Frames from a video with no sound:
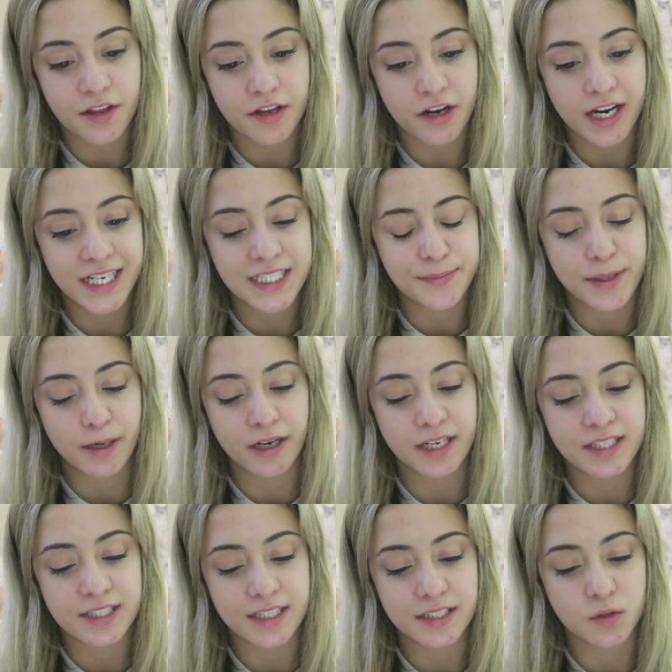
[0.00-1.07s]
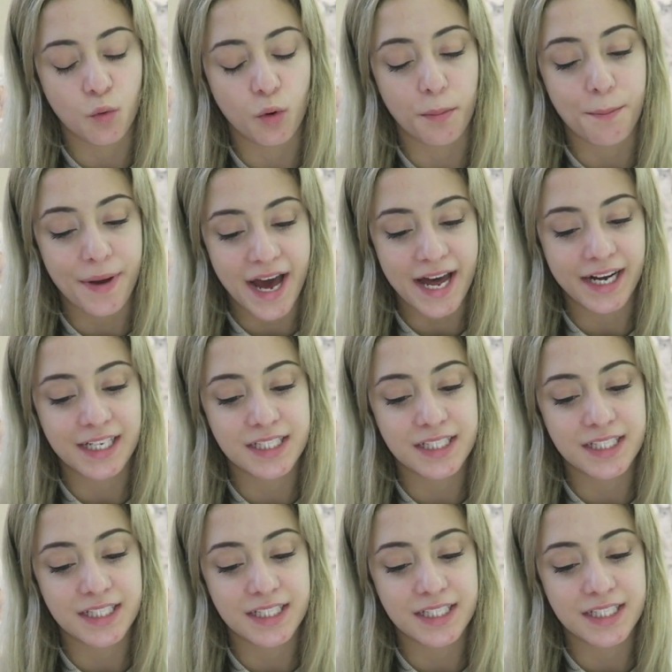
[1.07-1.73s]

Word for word: other experiences or bad